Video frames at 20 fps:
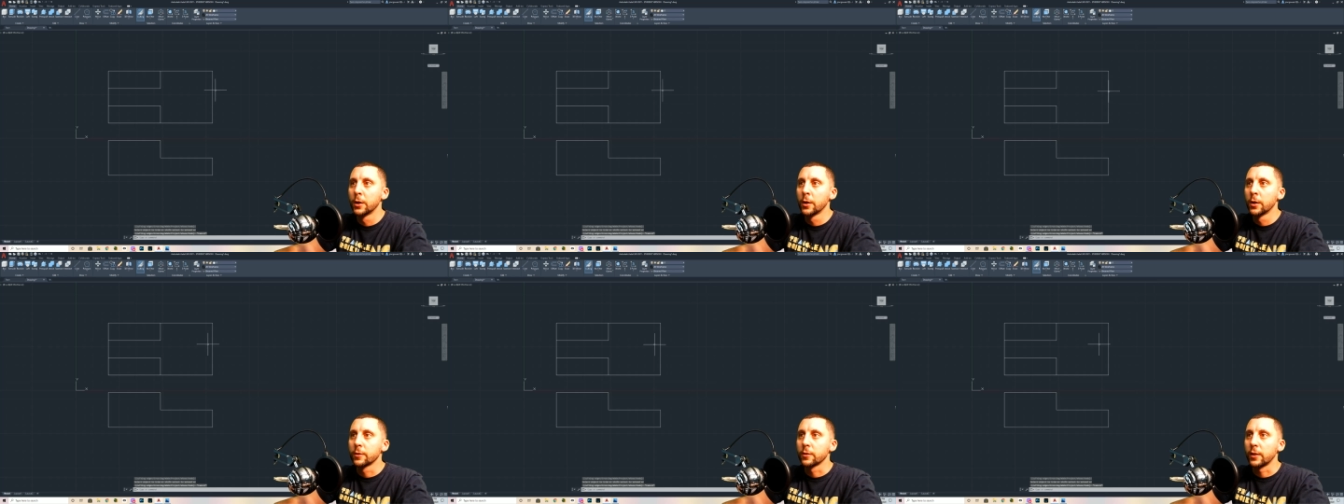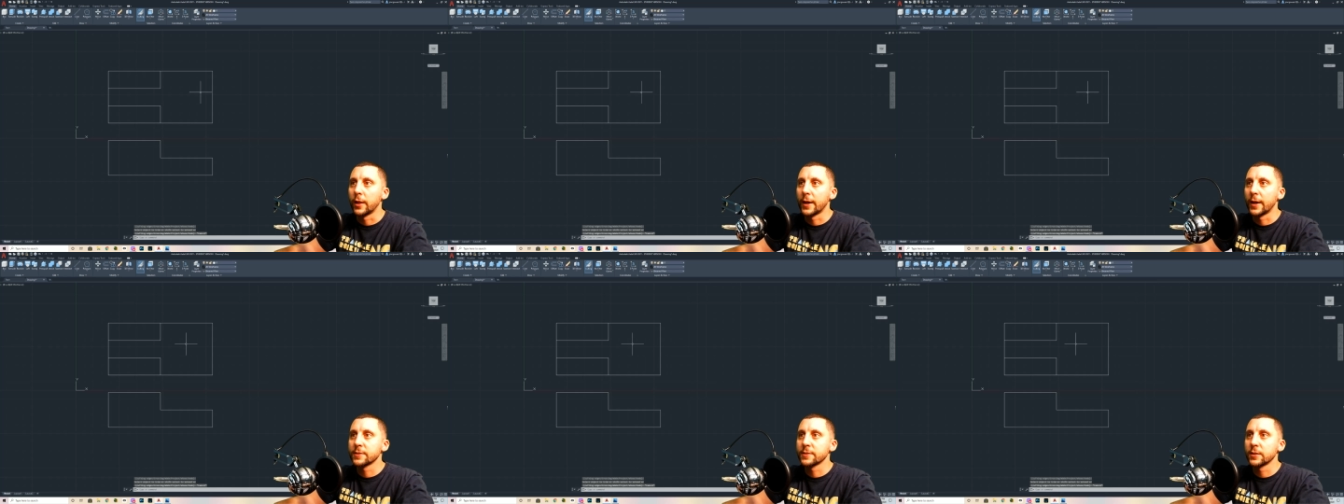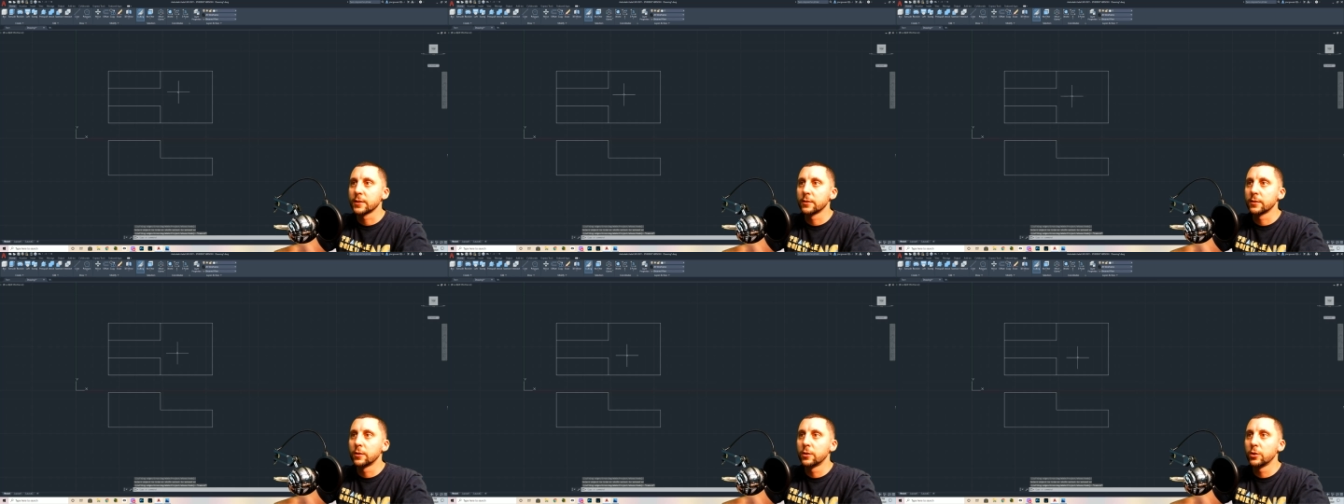The last
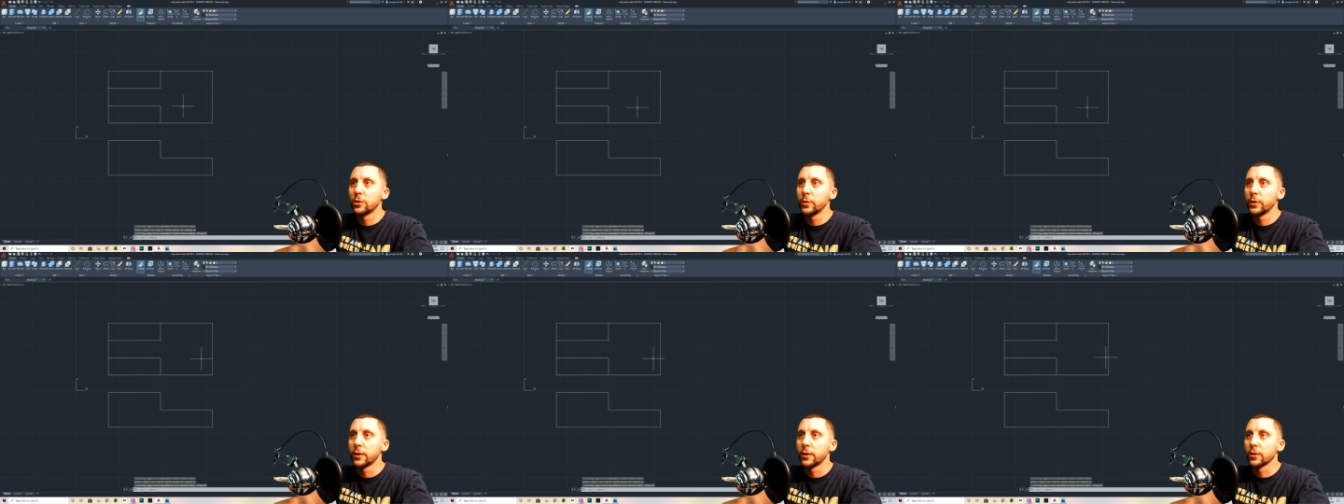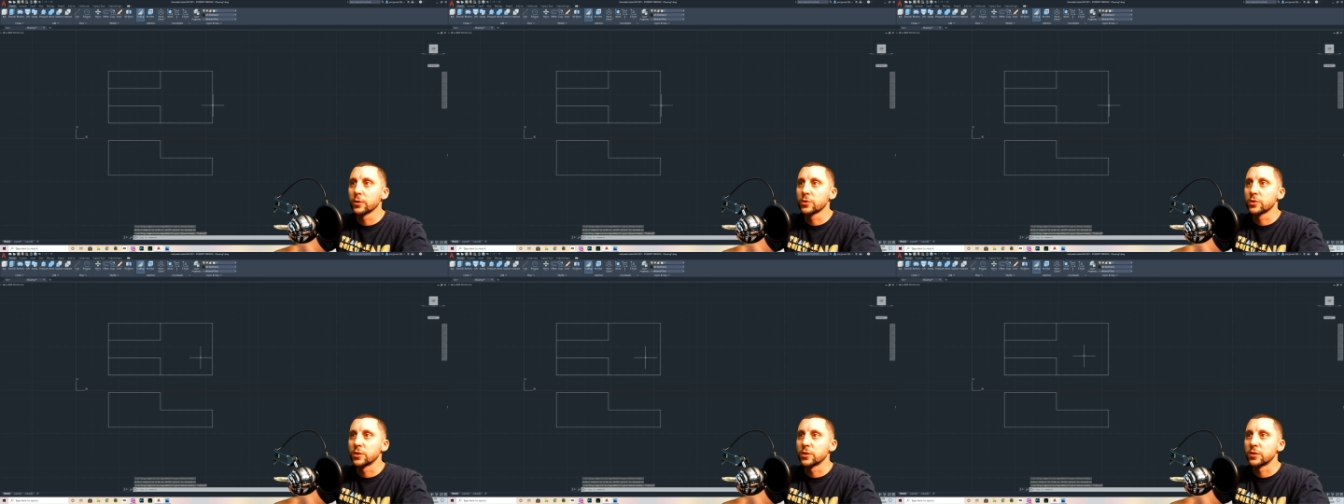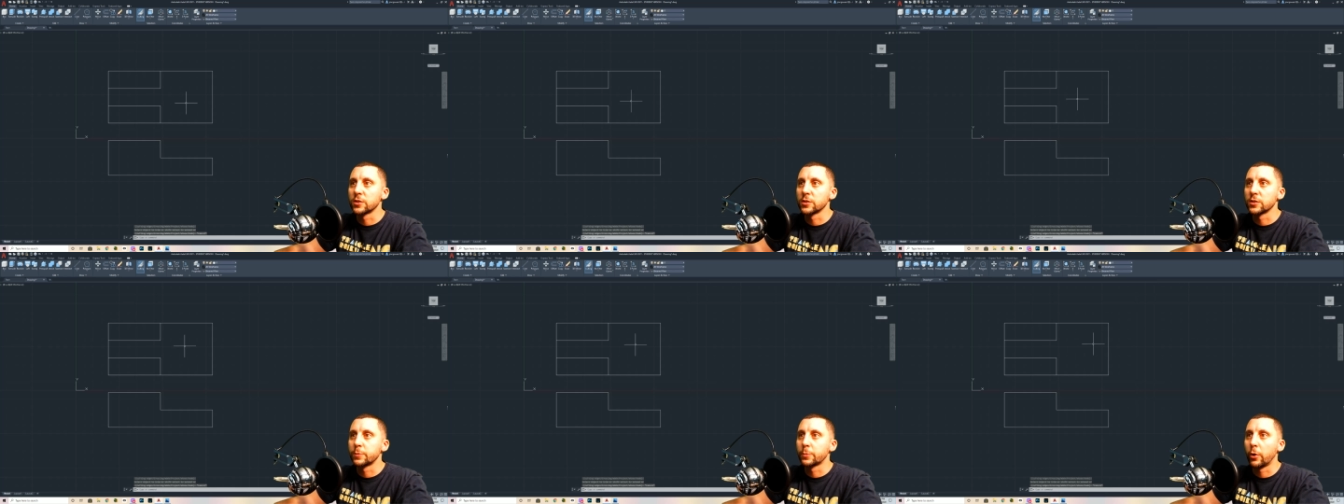thing to do here is just
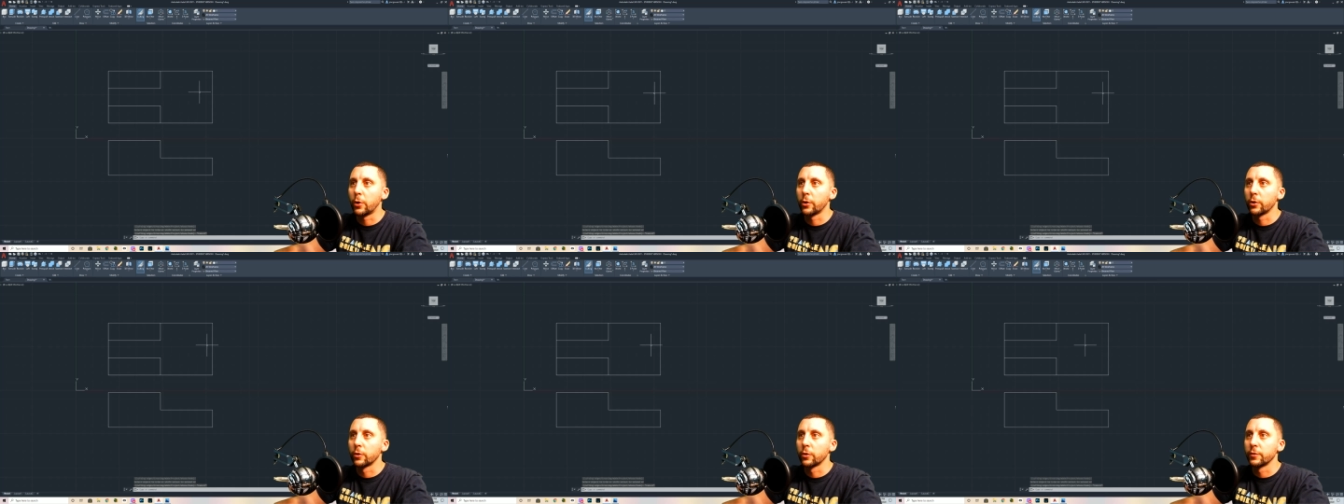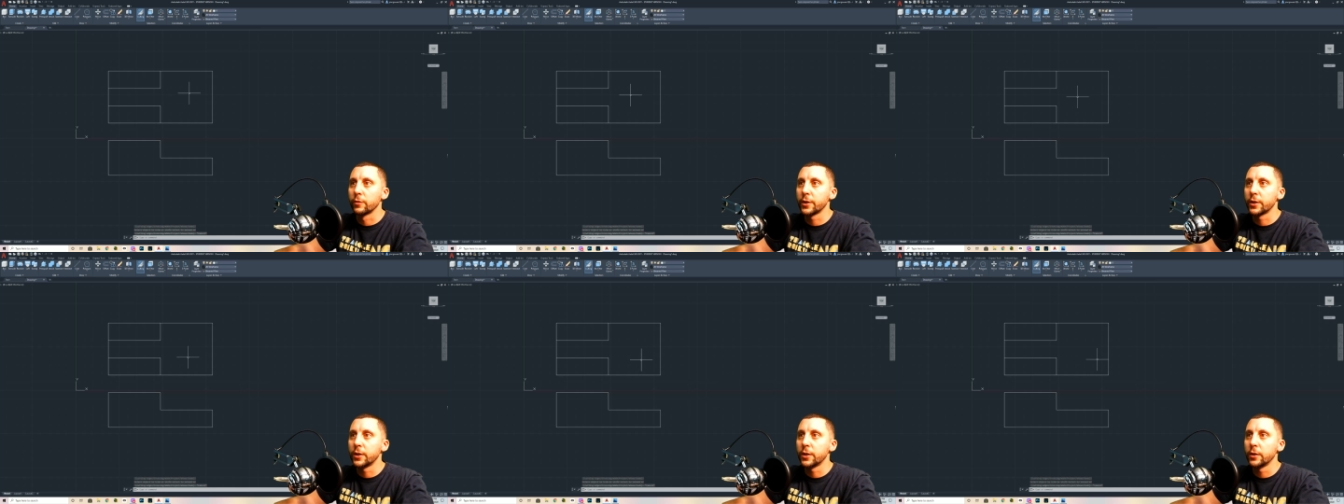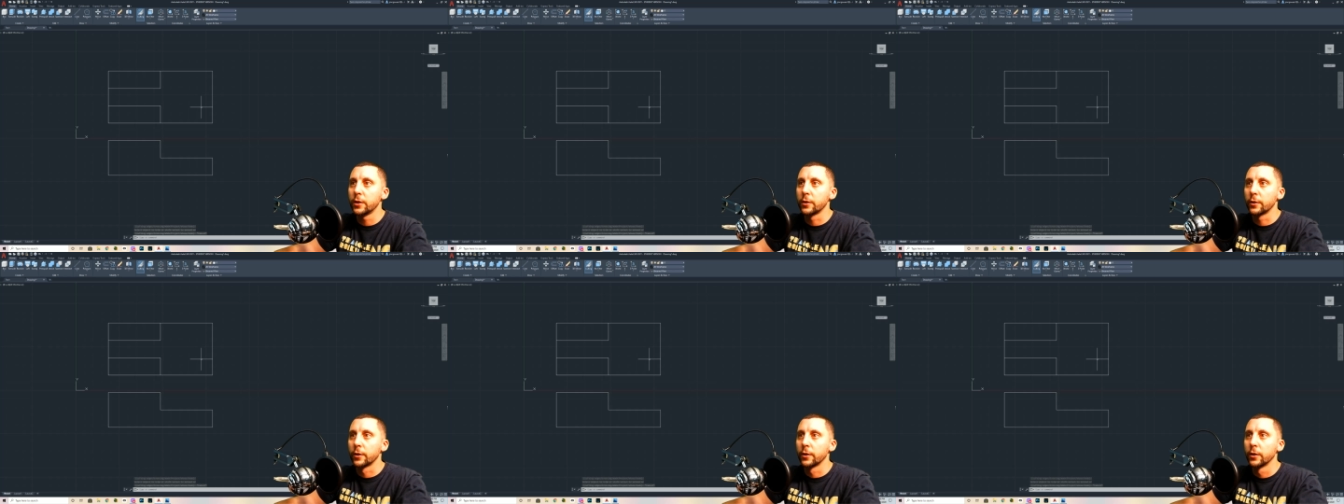this part over
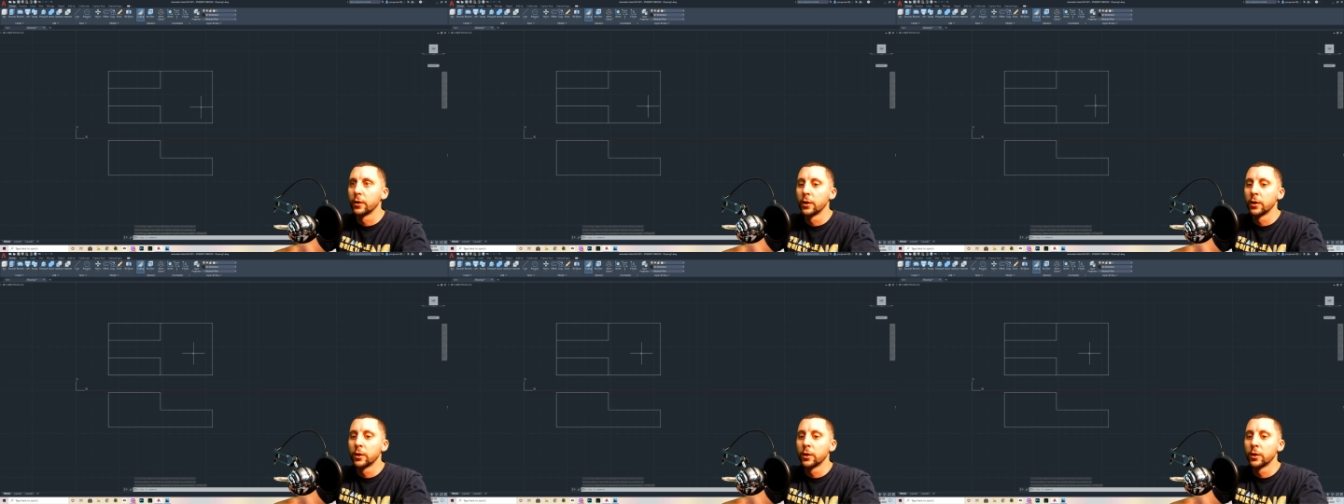here